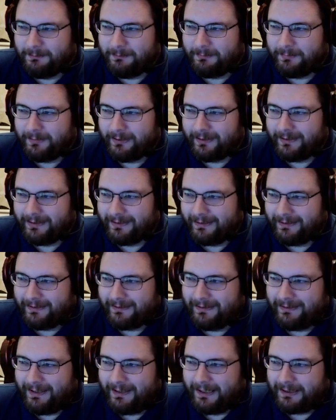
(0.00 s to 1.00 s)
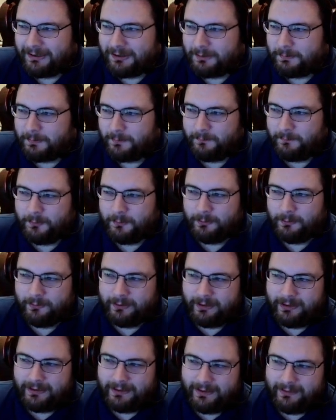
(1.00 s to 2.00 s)
But I just prefer
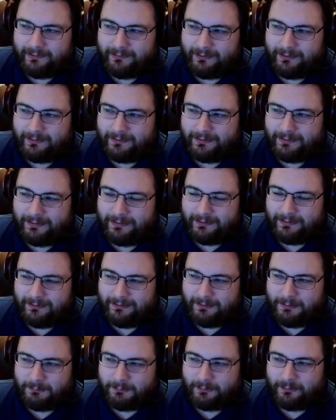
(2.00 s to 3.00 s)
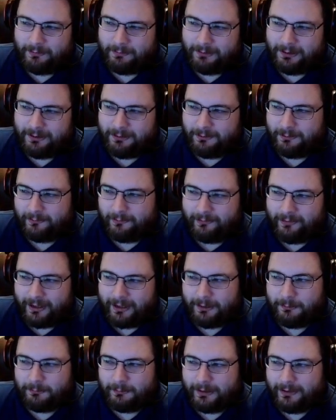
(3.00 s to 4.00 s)
the numbers to be turned
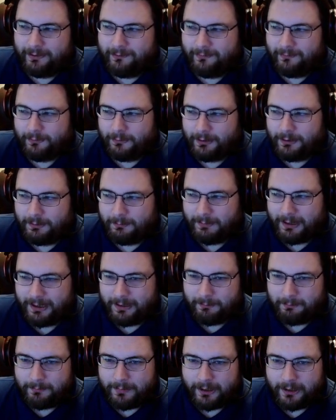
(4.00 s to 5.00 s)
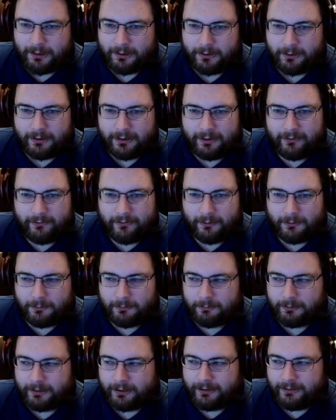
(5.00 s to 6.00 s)
sideways, so you can make them bigger and easier to
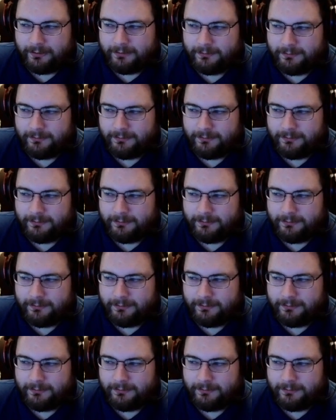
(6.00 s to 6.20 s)
read.